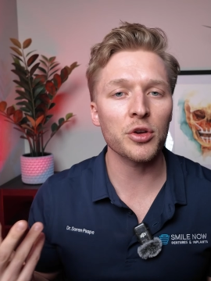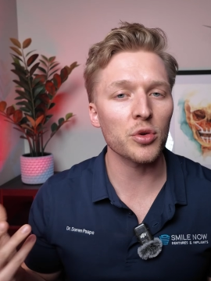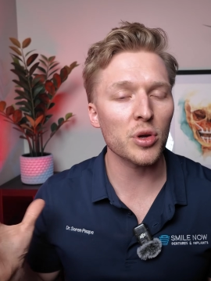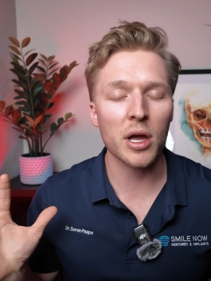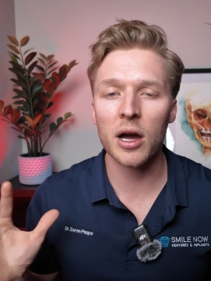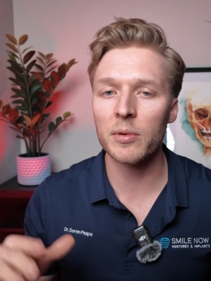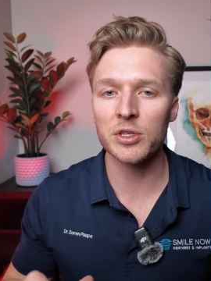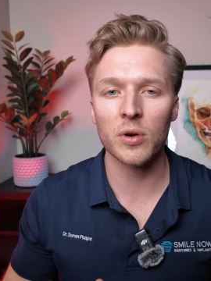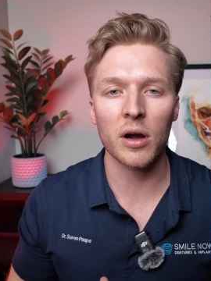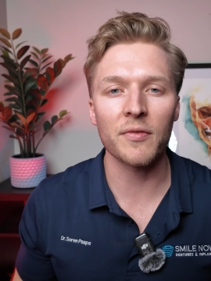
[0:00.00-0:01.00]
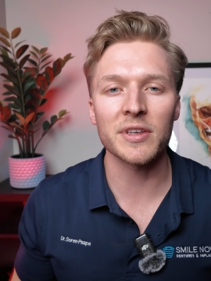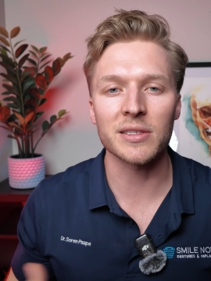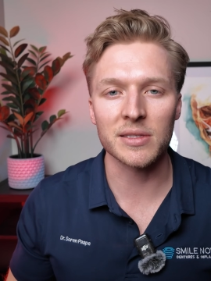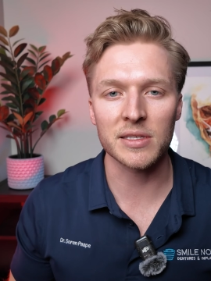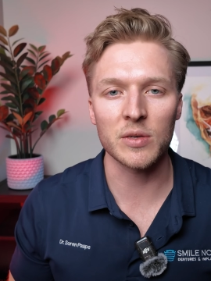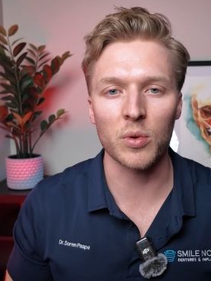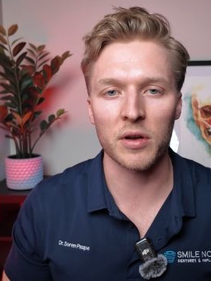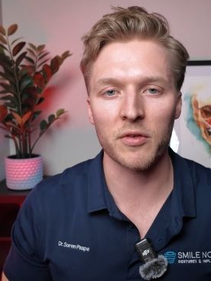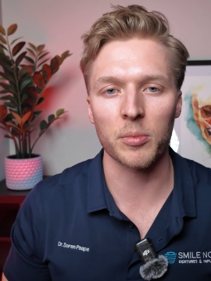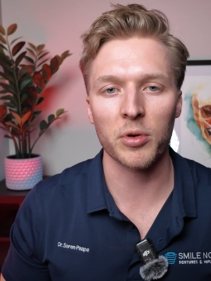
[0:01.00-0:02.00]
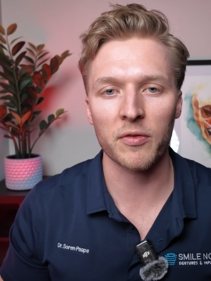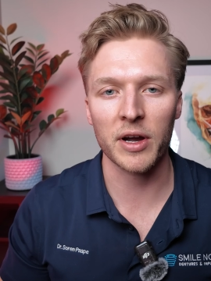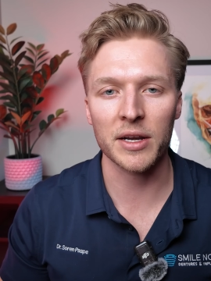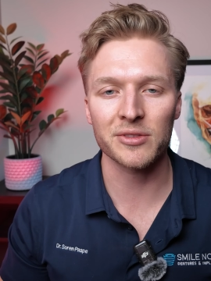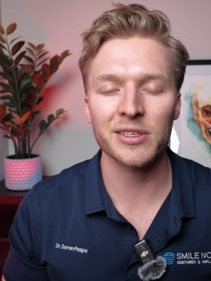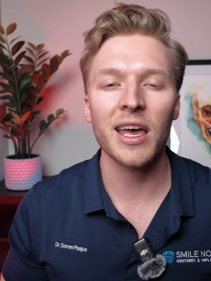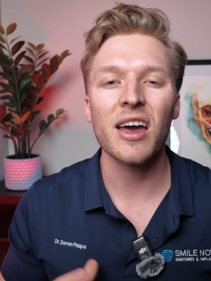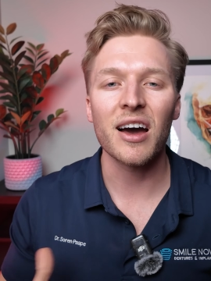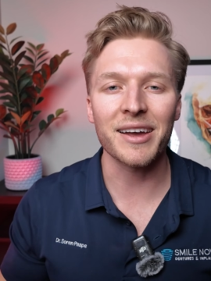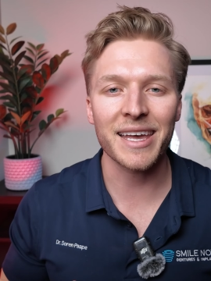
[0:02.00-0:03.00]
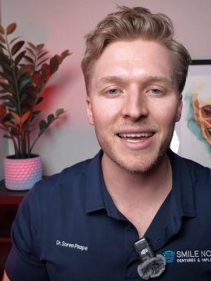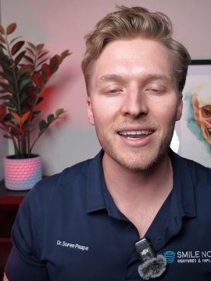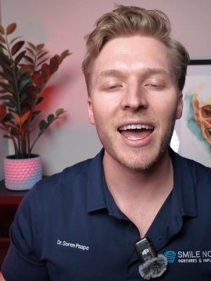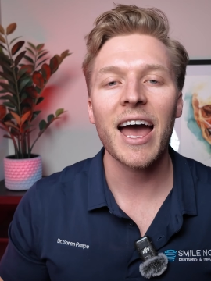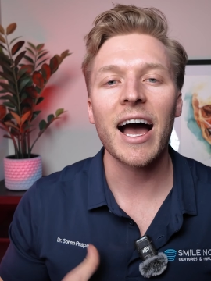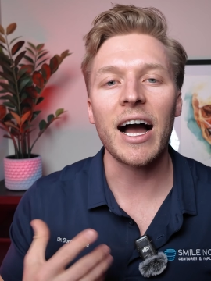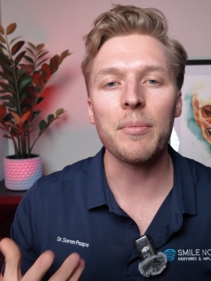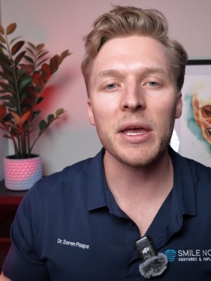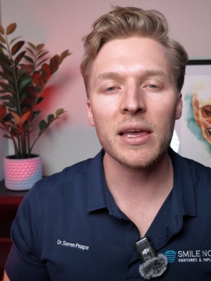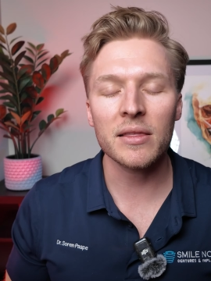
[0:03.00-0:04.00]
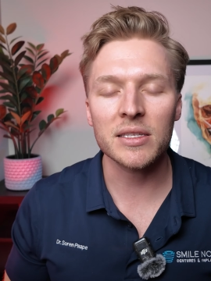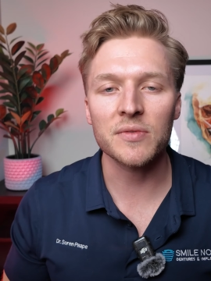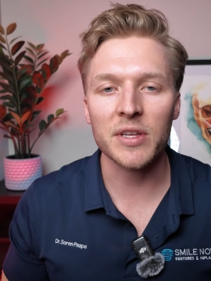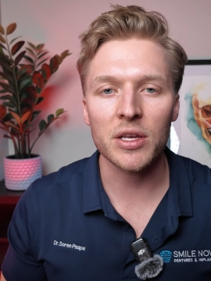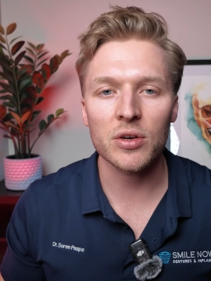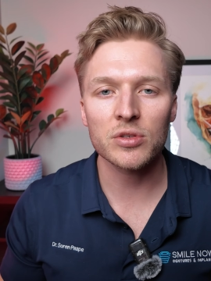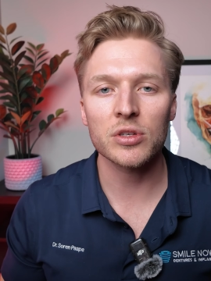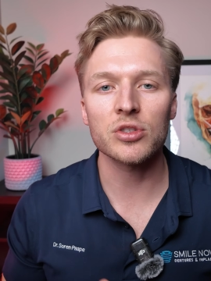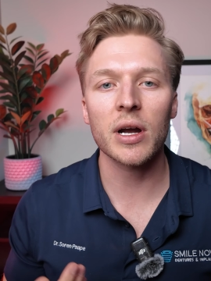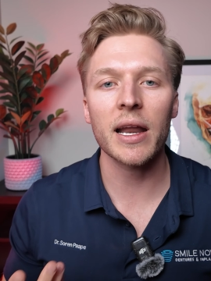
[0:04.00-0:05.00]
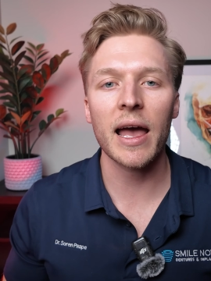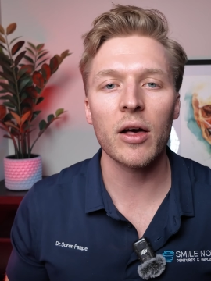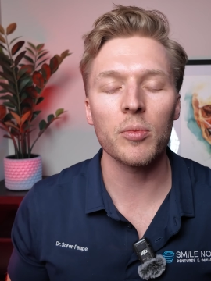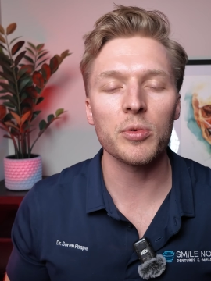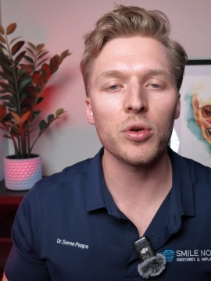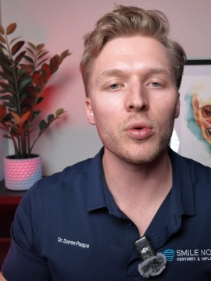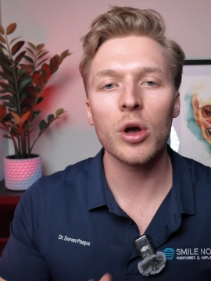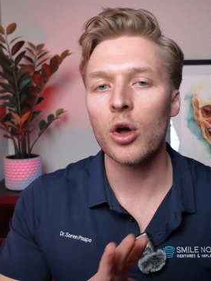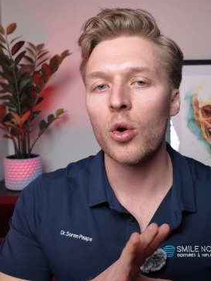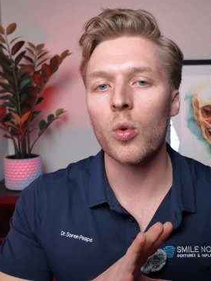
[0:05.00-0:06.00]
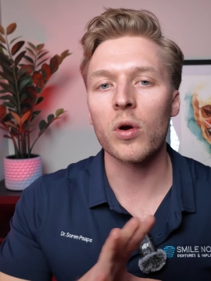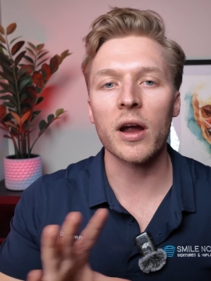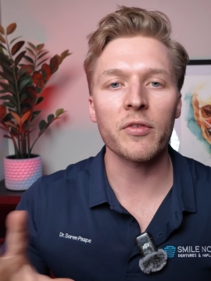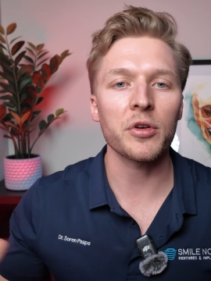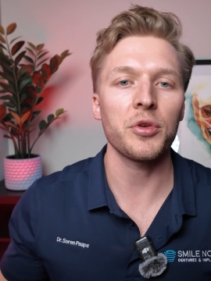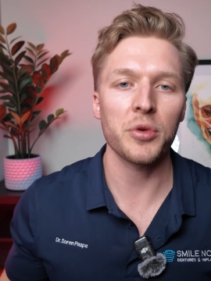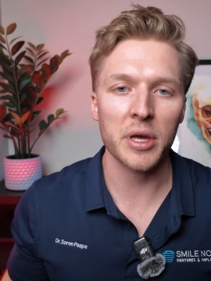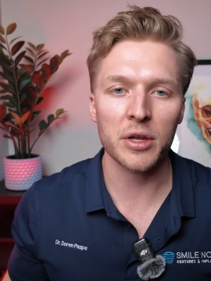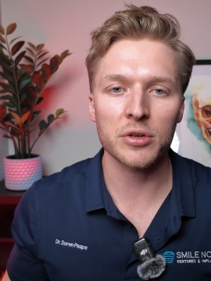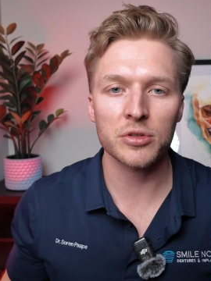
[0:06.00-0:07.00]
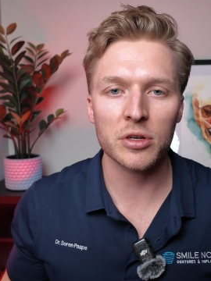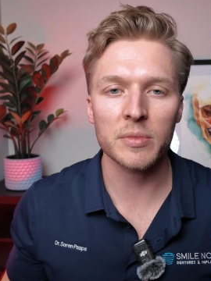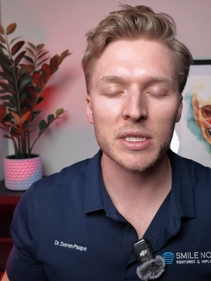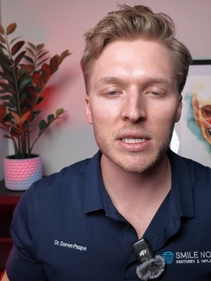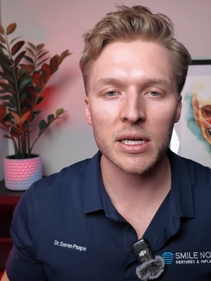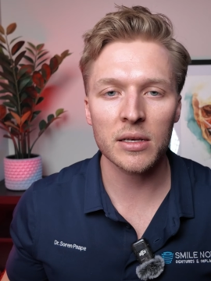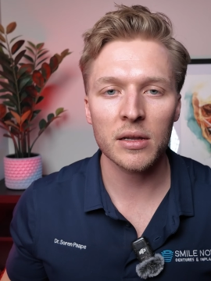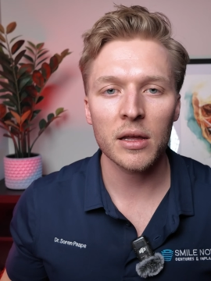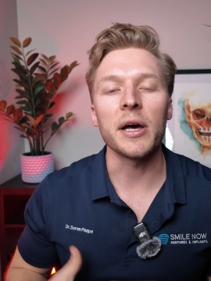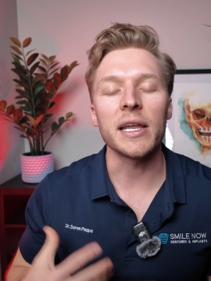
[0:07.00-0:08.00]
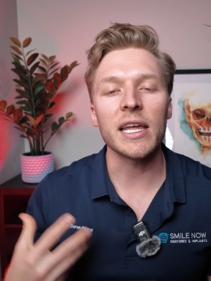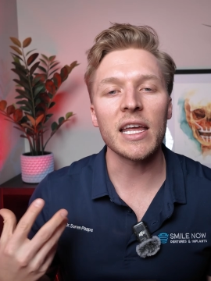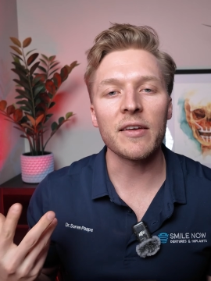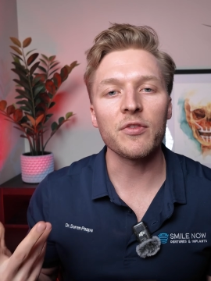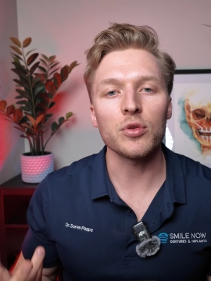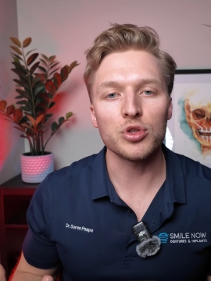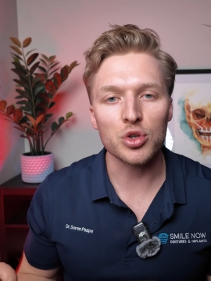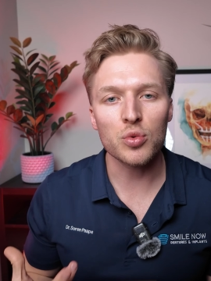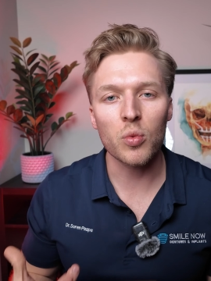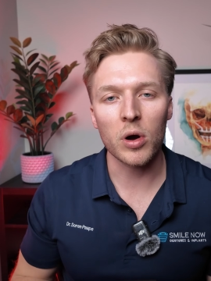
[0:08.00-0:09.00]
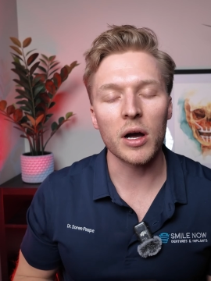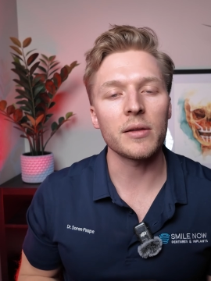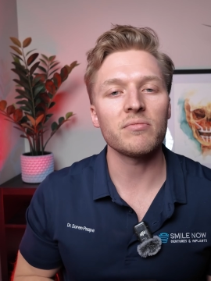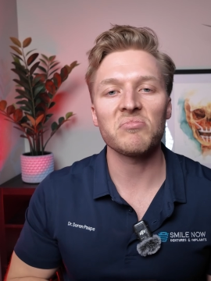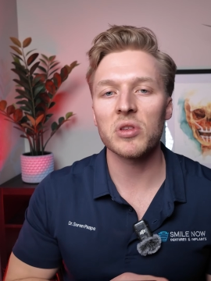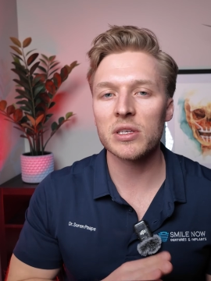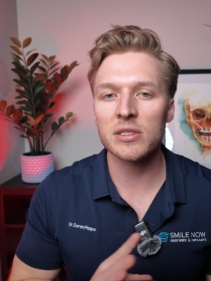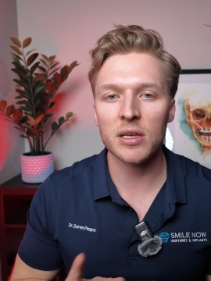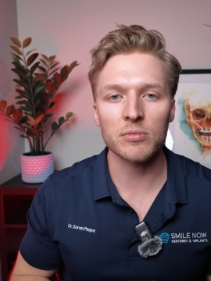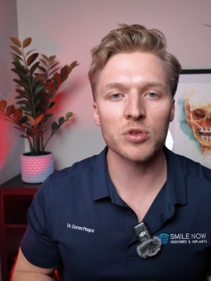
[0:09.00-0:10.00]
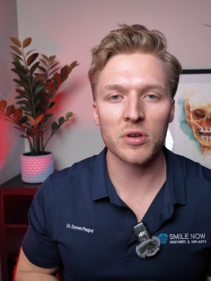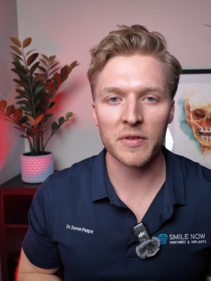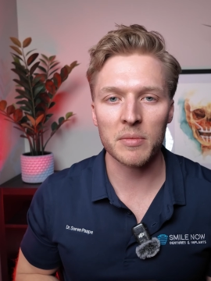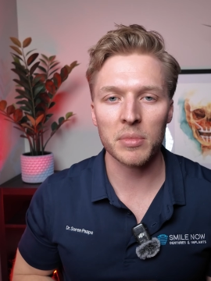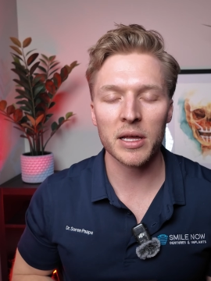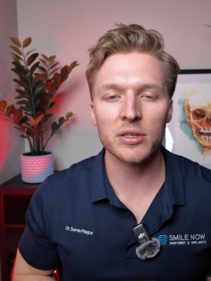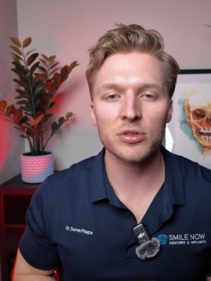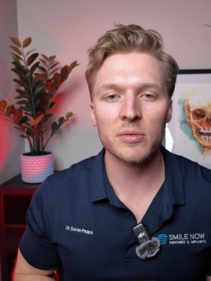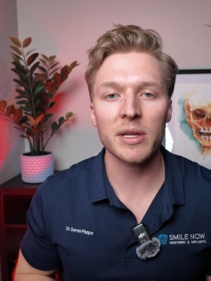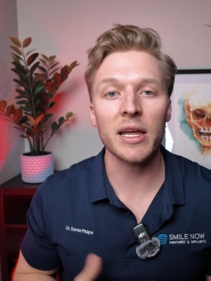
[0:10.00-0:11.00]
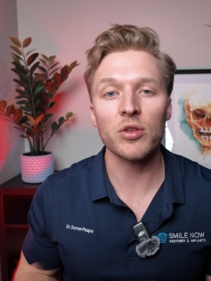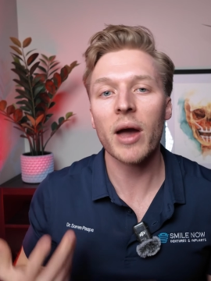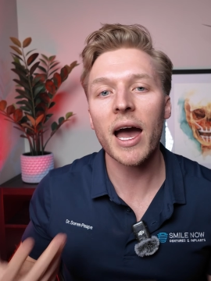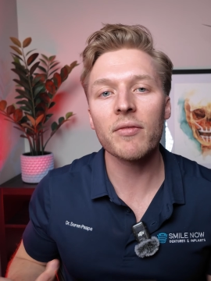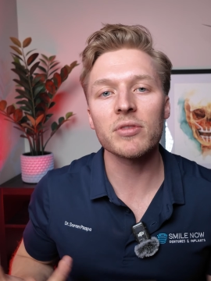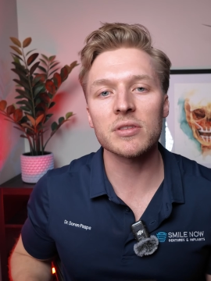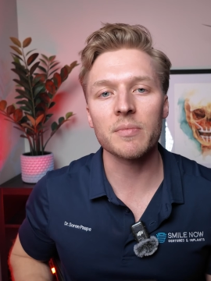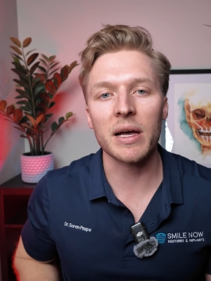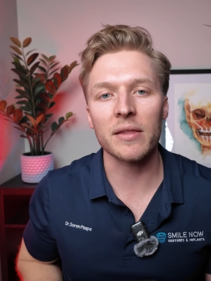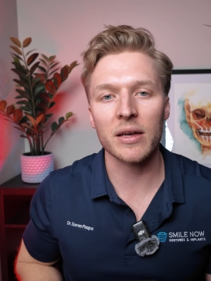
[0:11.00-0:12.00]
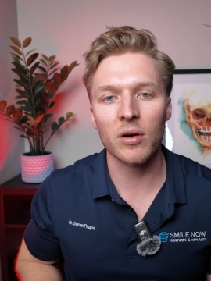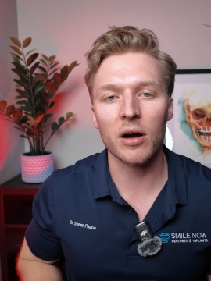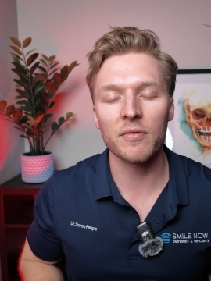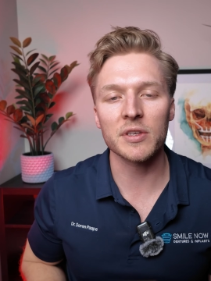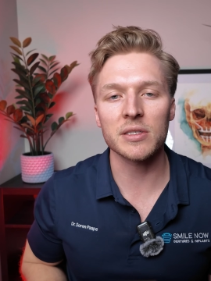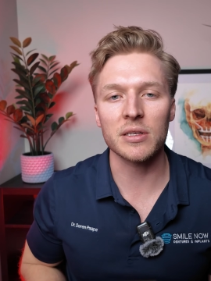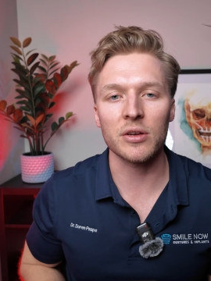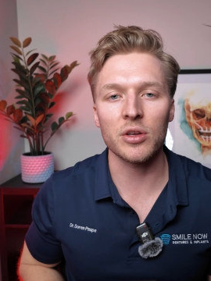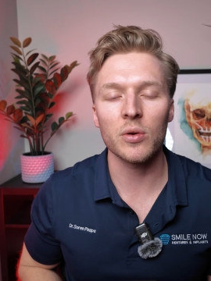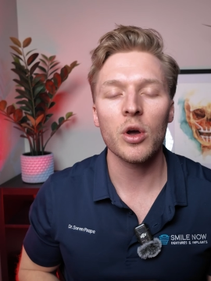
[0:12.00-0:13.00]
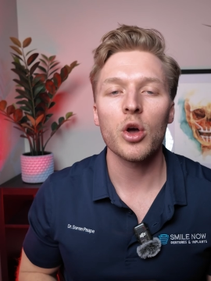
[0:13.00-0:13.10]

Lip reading: you can come into our office and see one of our providers. Again, I'm making these videos to try to help you wherever you get your treatment done. But if you do want some sort of implant treatment and you have a Smile Now office near you,